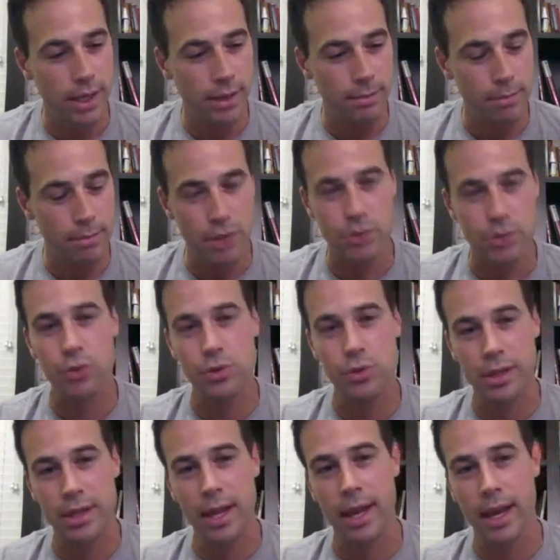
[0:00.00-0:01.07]
musters
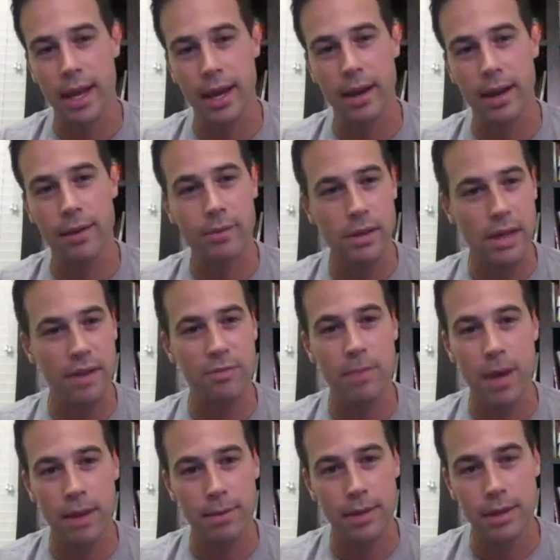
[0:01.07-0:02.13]
that they have. Leif
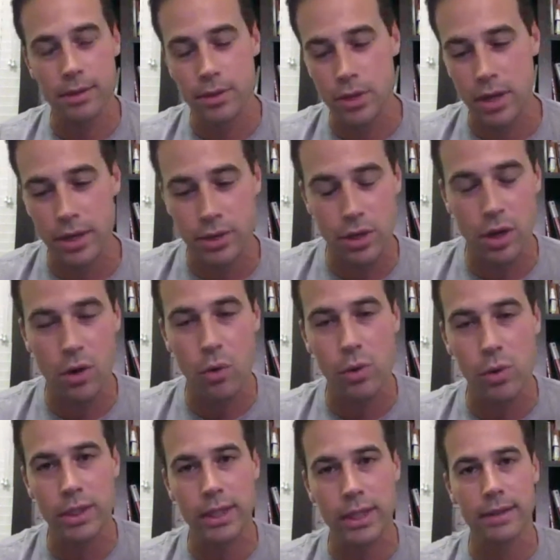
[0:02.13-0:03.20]
Baven and Jocko
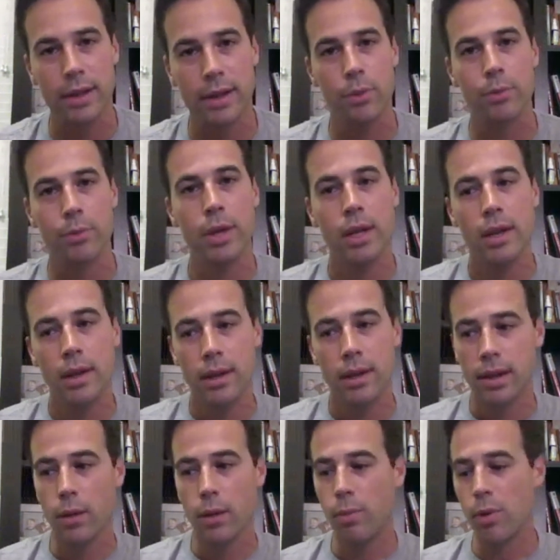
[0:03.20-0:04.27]
Willenick.
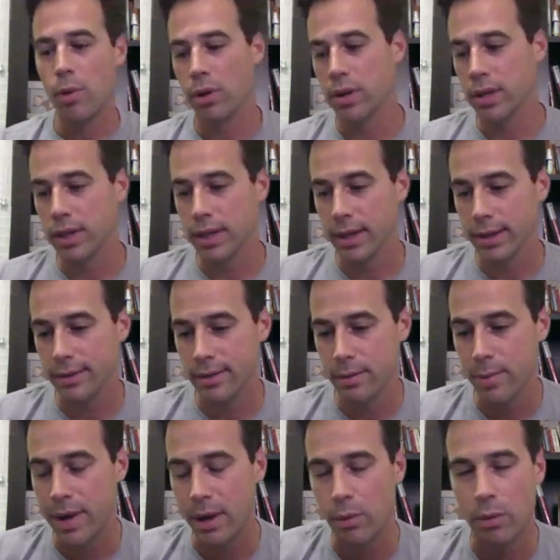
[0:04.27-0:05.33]
They were part of the
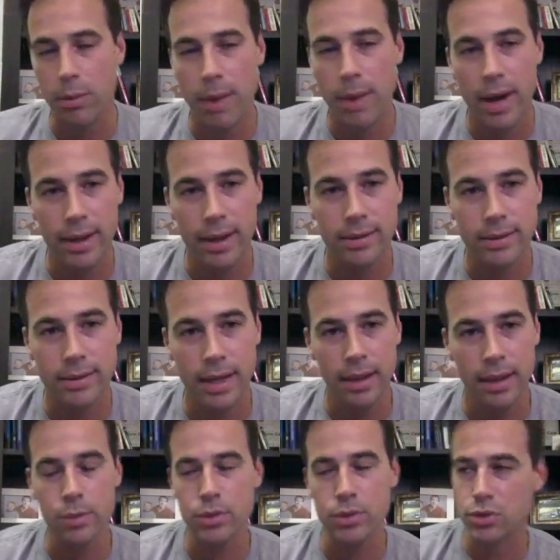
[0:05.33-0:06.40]
Battle of Ramadi, and I
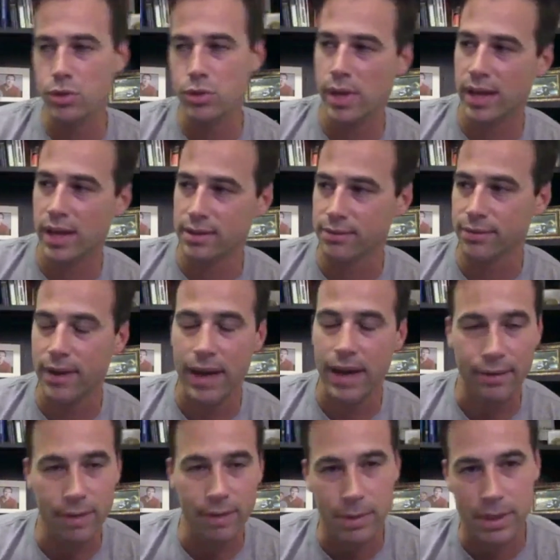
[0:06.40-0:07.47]
think it was in
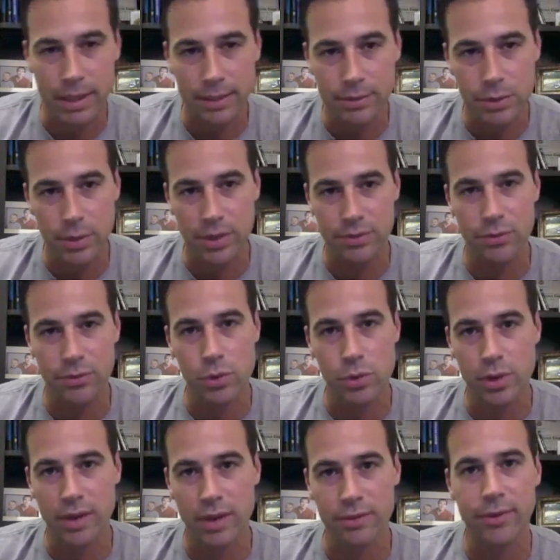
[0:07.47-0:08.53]
2005, I believe, 2004,
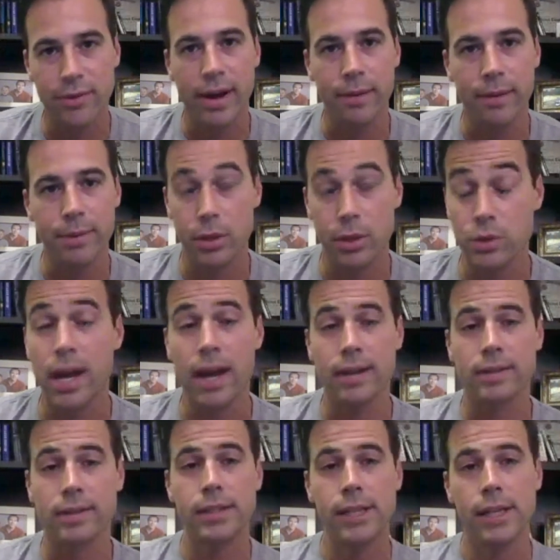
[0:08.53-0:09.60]
2005. But those
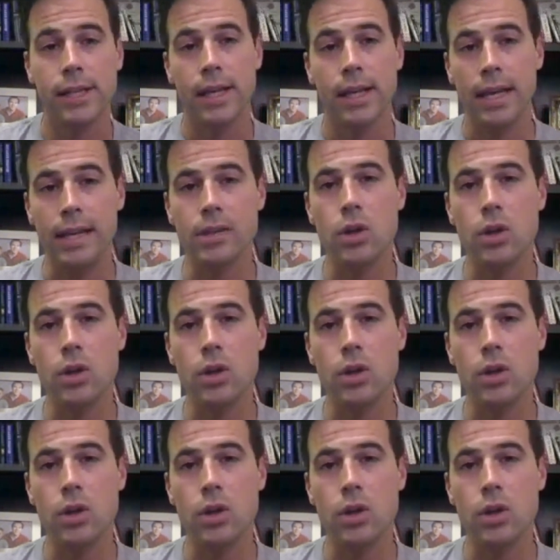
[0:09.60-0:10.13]
guys, he